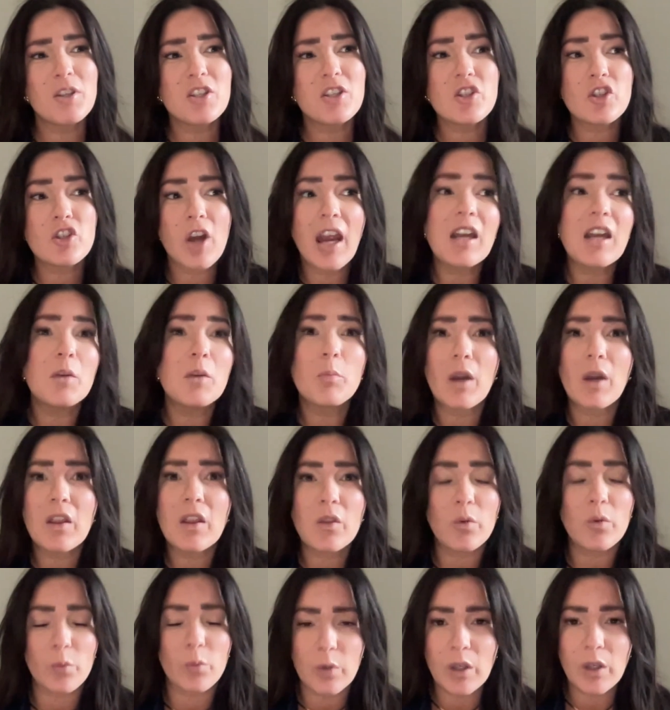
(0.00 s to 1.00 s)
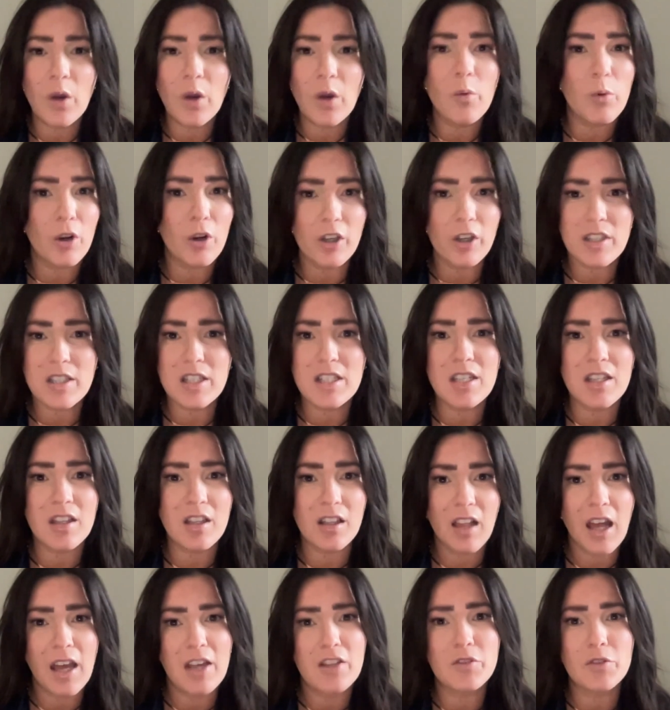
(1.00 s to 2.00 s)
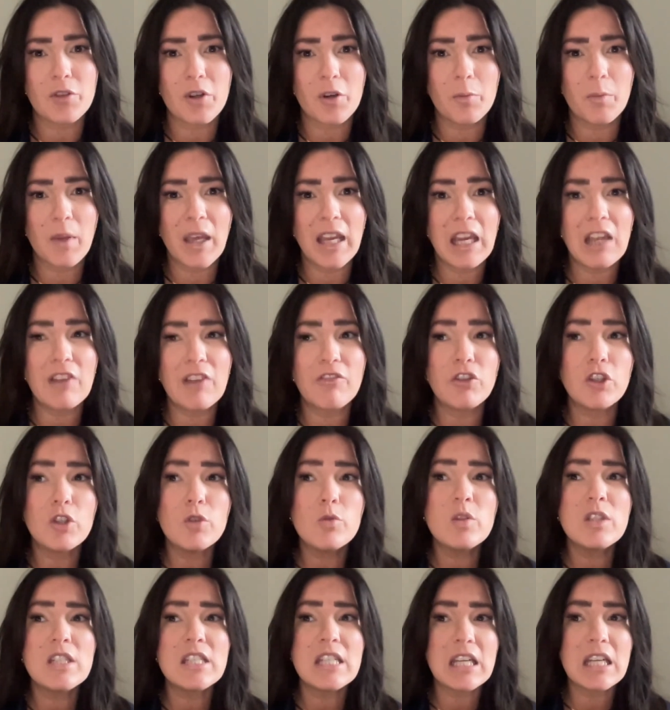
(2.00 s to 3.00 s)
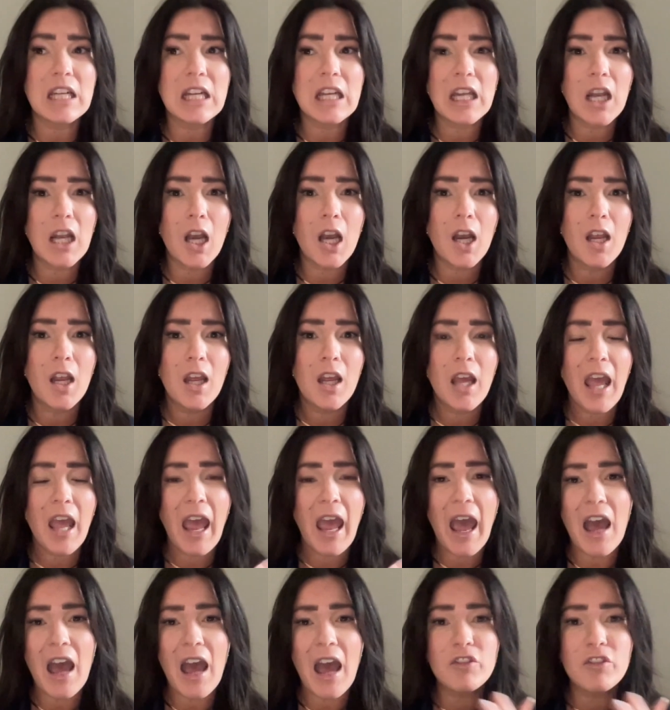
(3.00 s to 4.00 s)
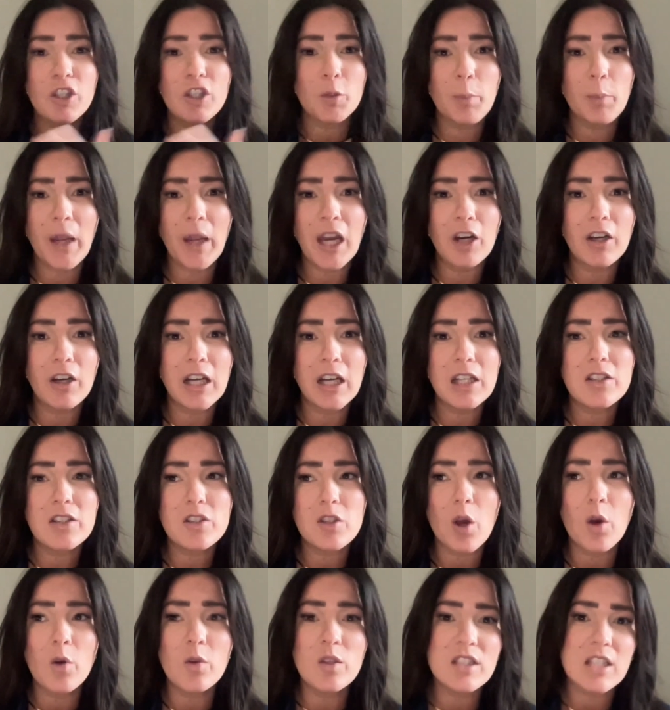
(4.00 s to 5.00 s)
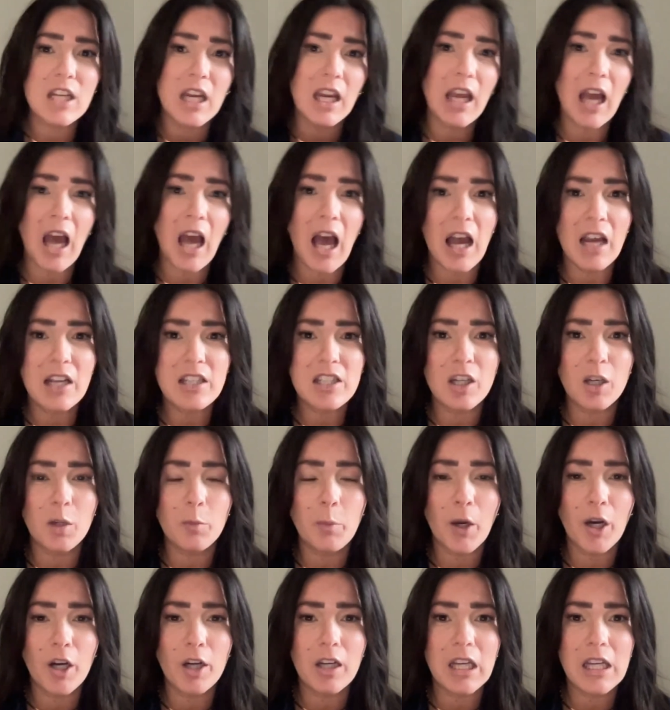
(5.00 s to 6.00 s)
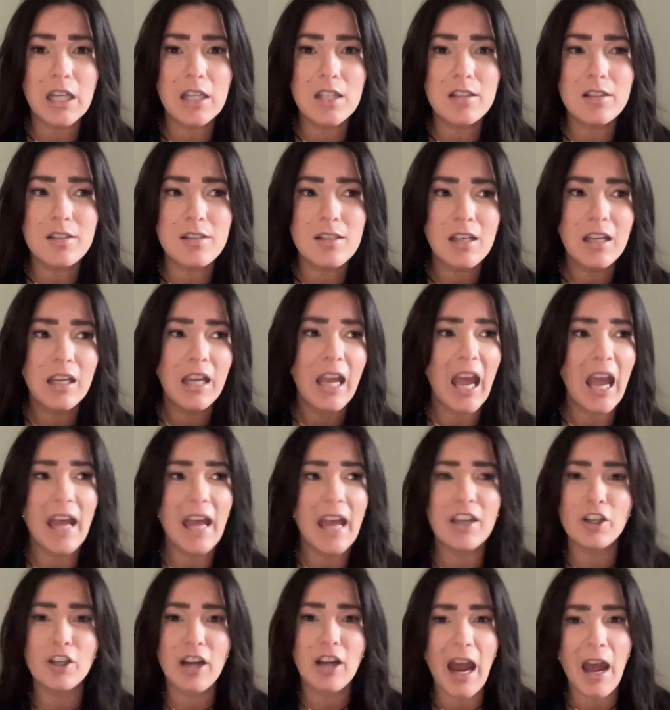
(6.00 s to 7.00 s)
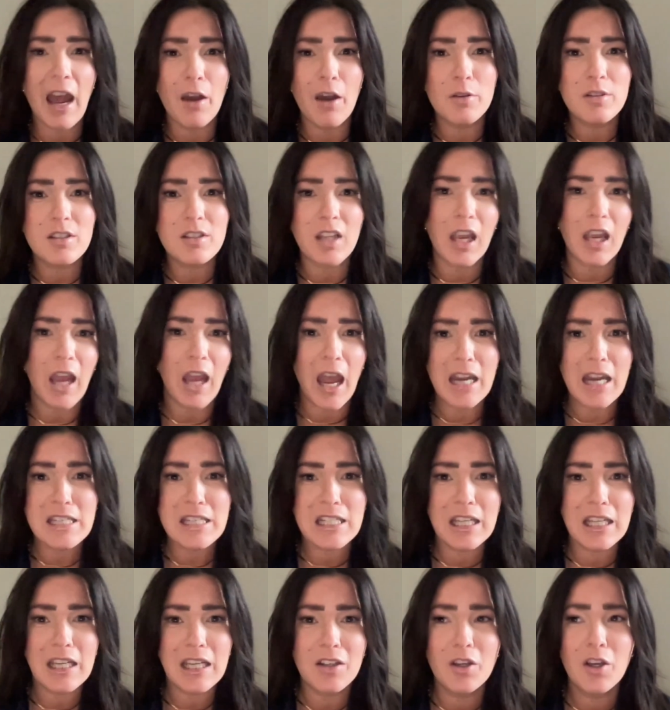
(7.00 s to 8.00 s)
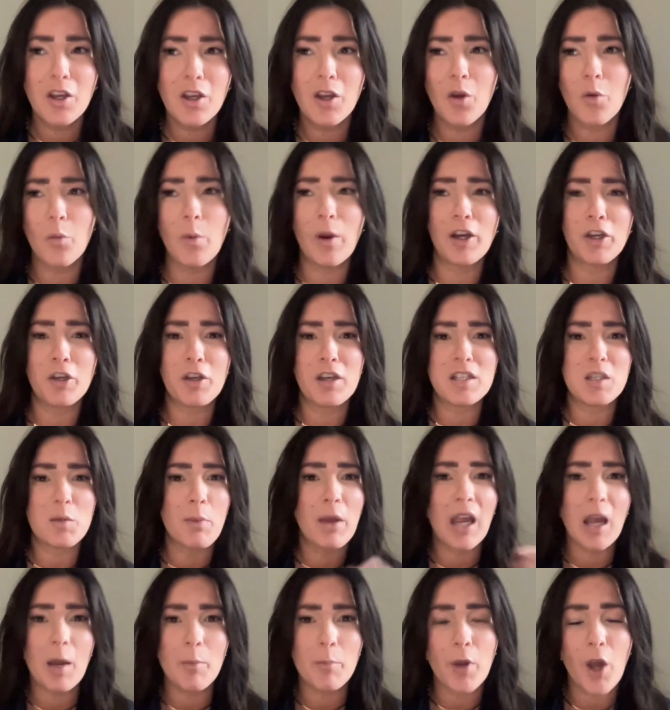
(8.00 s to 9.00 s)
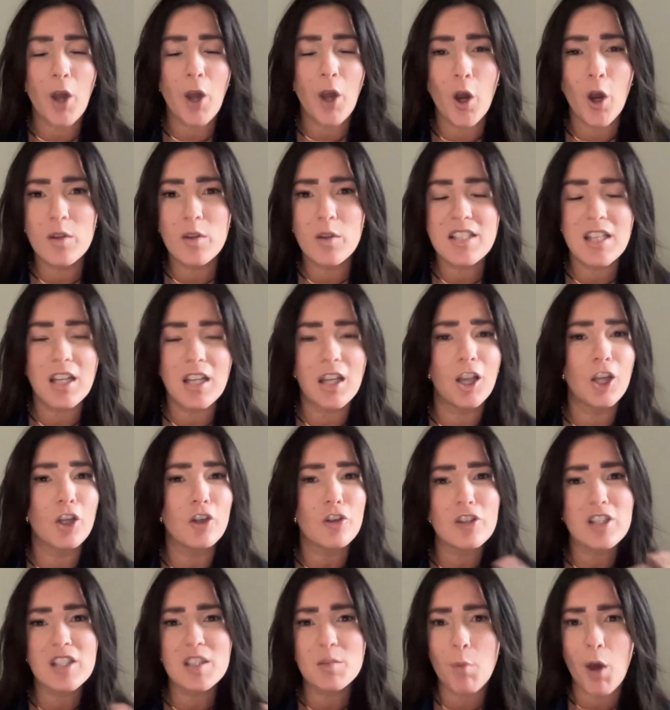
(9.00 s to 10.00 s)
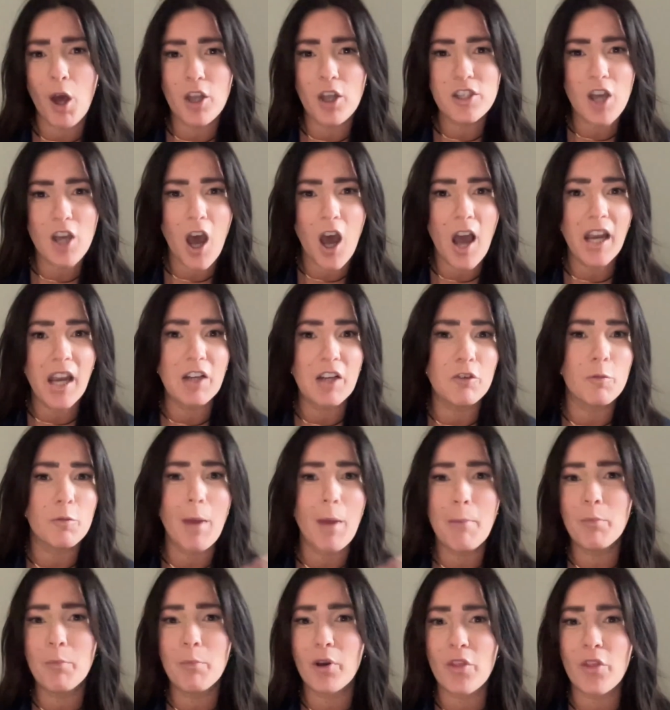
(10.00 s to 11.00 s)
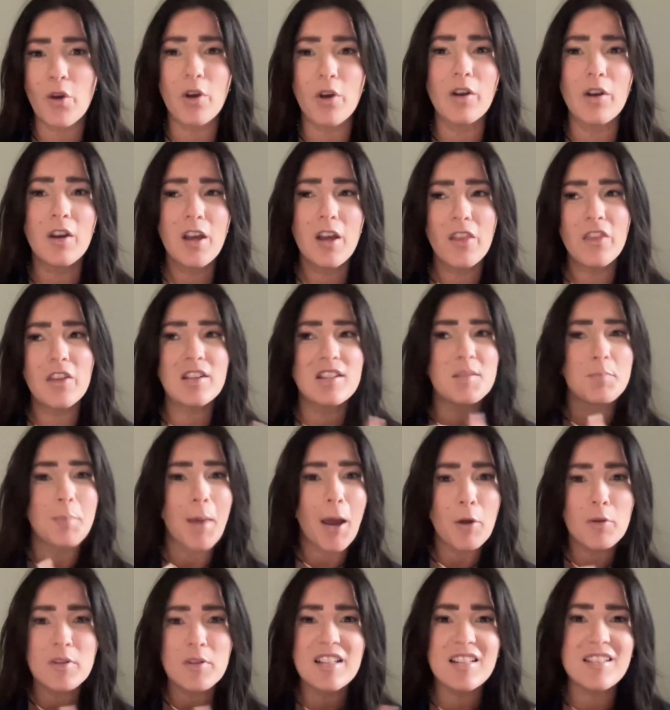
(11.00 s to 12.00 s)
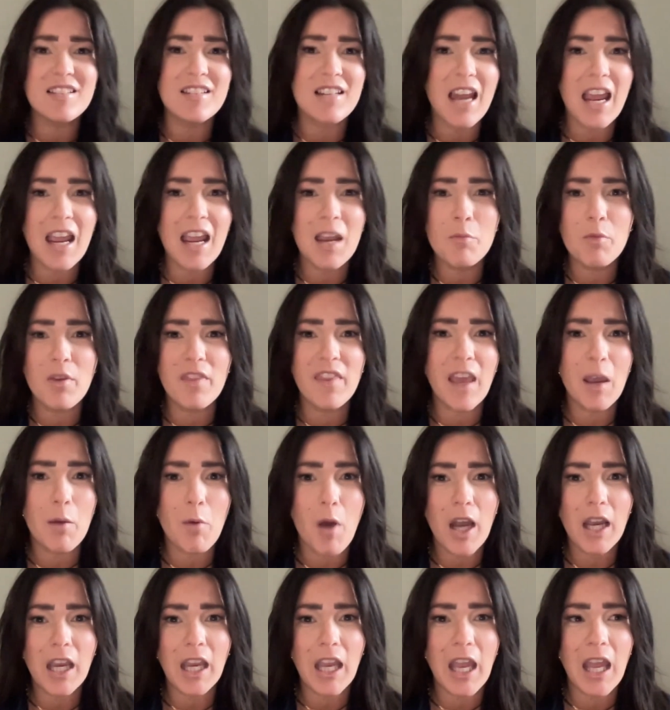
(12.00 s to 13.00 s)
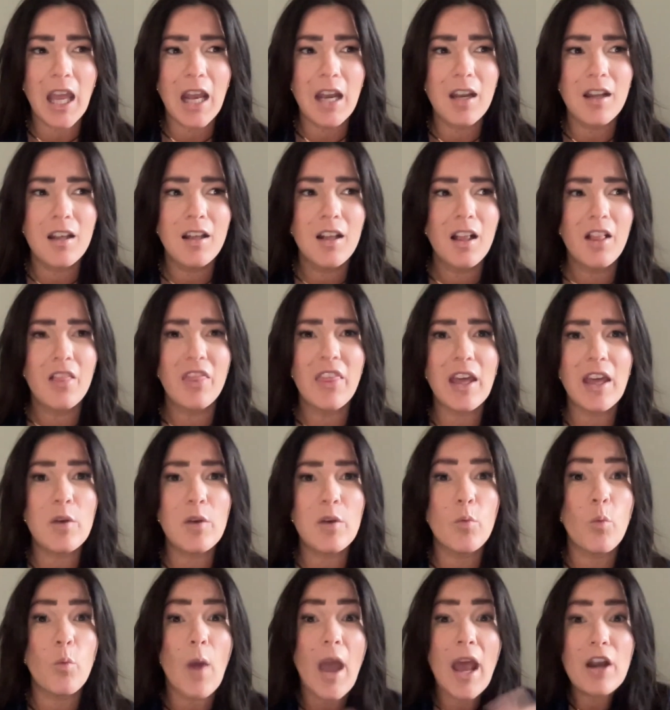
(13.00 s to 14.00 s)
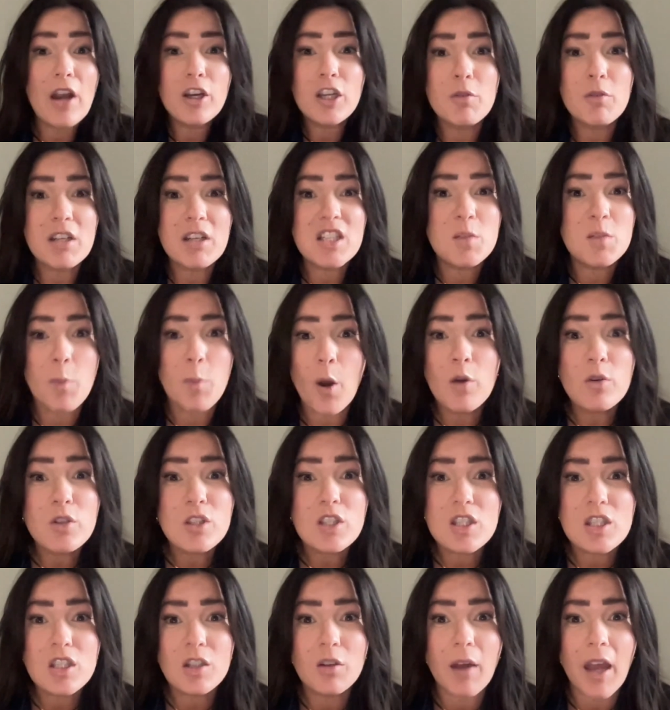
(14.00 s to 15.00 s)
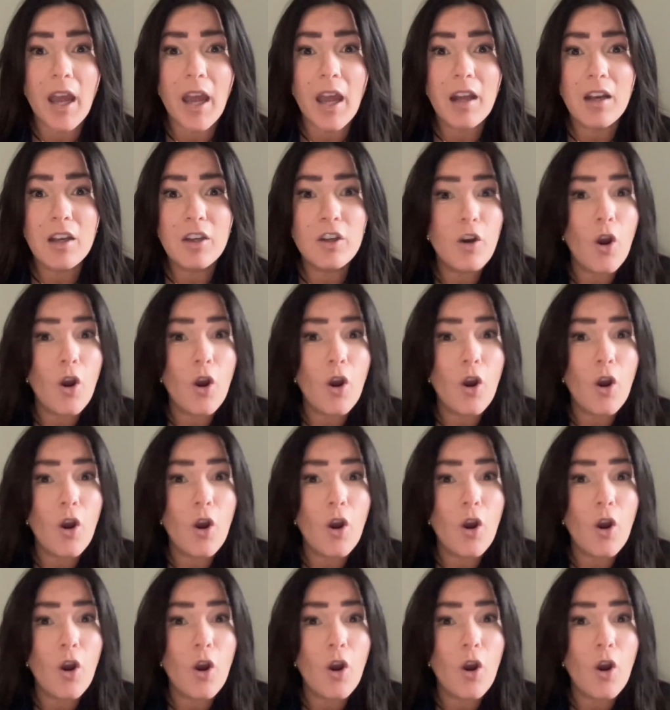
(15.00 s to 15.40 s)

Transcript: was trying to bring the real world into the classroom. Like if you didn't have your parents hosting cocktail parties at your house like I did, where you had to pick up coats and learn small talk and remember the spouse's name when they walk in, then when are you exposed to it?